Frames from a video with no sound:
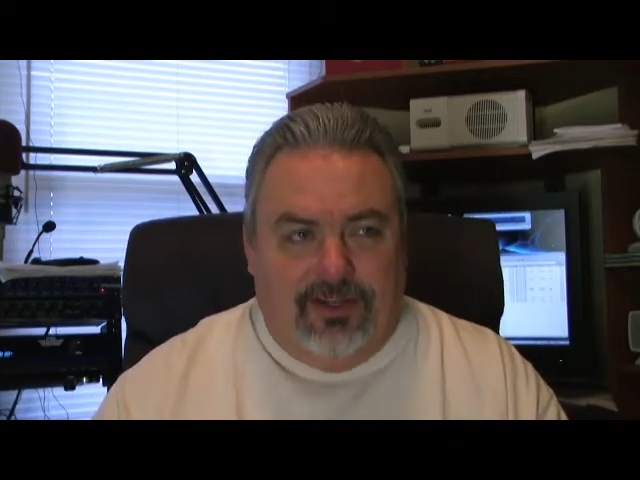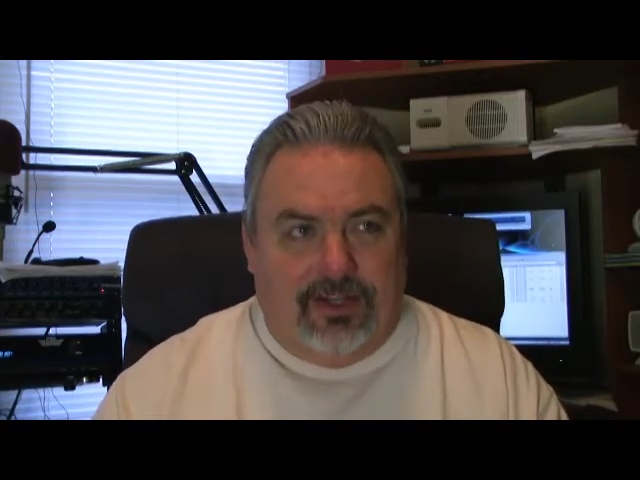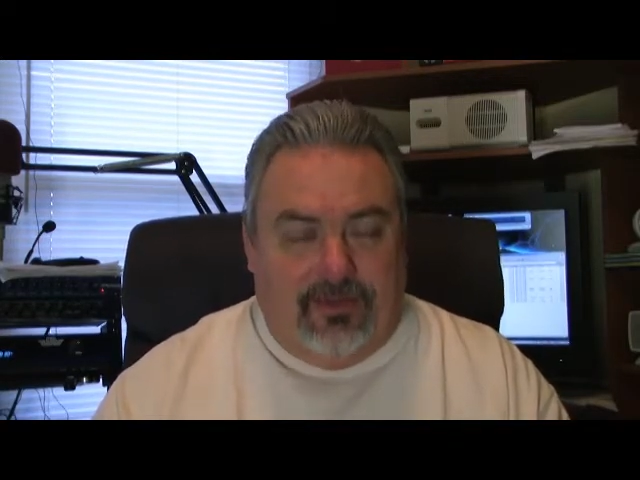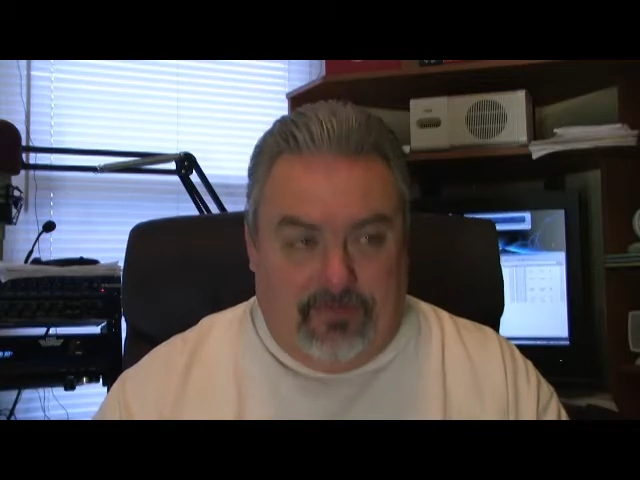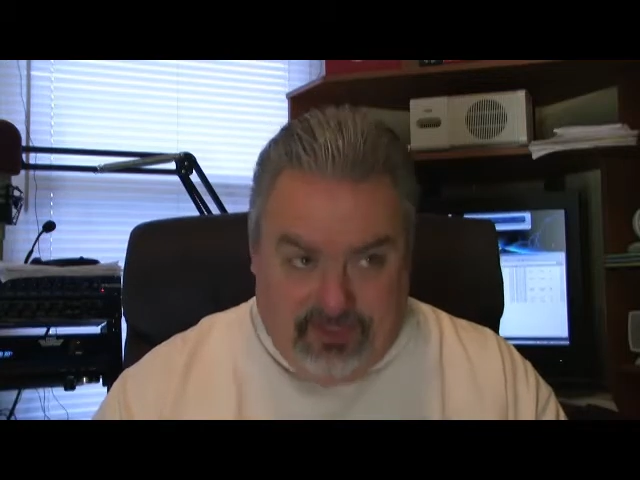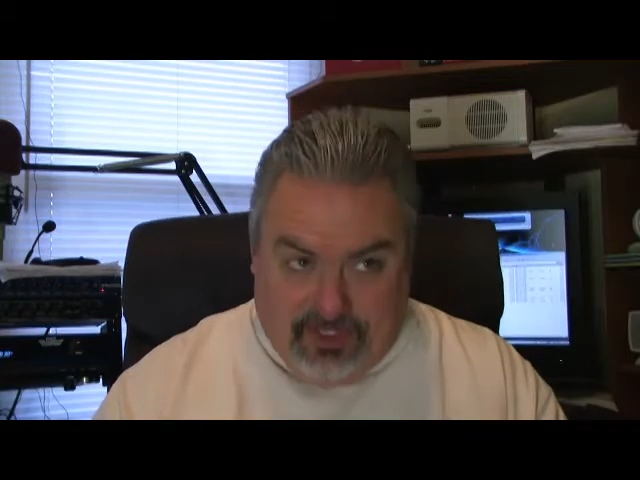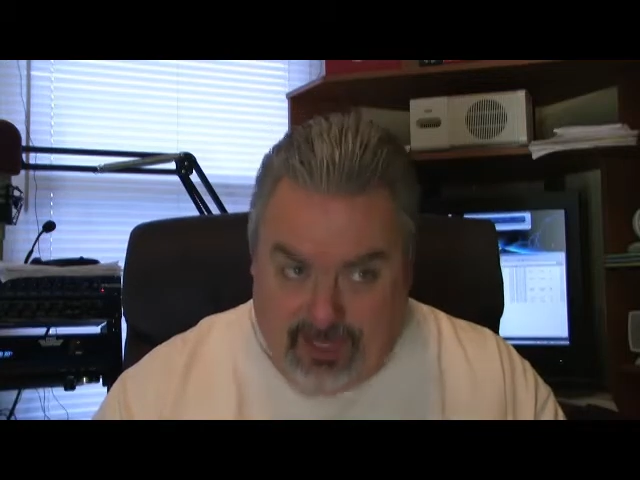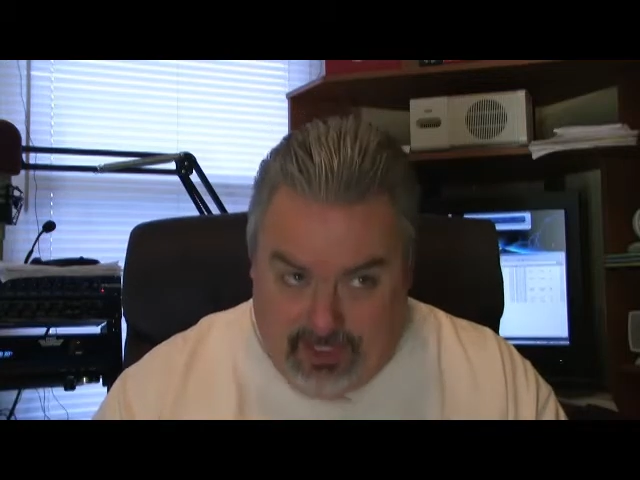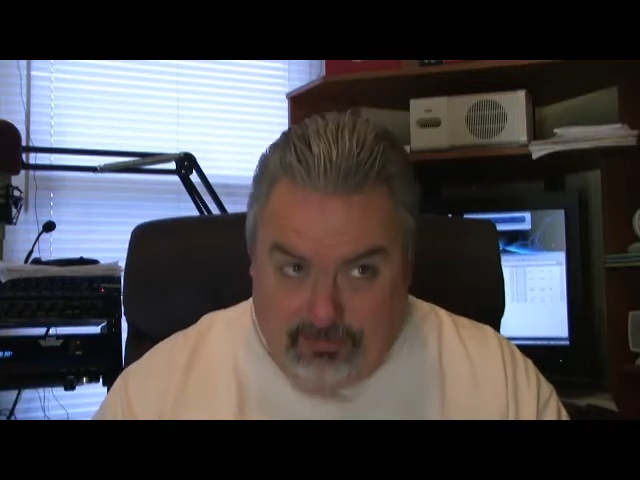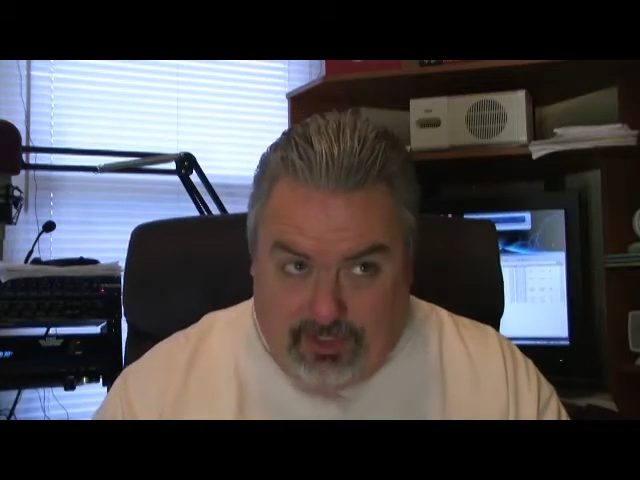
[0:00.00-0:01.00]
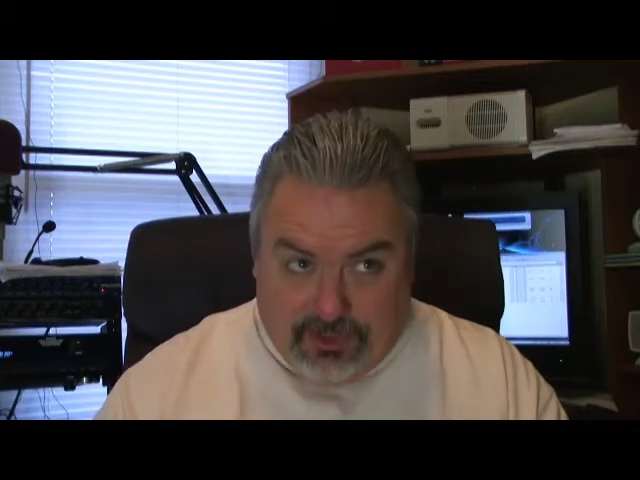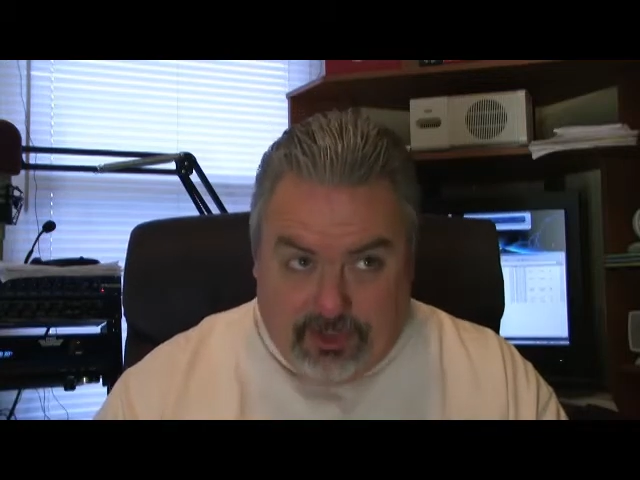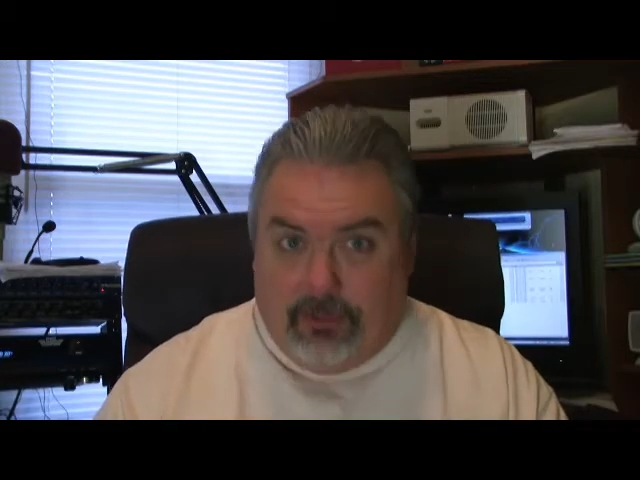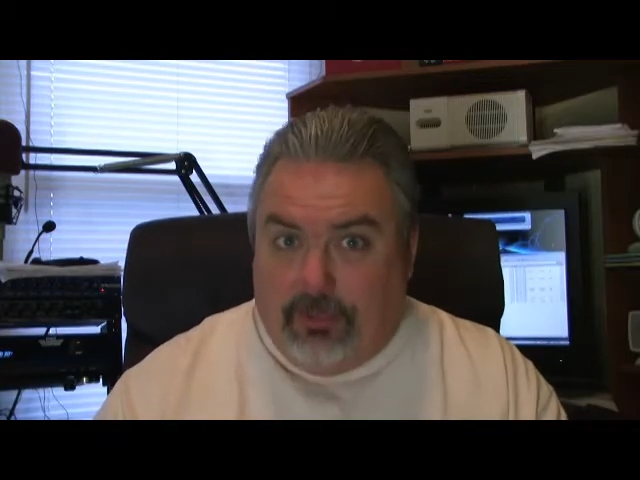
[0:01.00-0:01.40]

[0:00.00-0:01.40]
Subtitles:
Okay, if he's ahead by so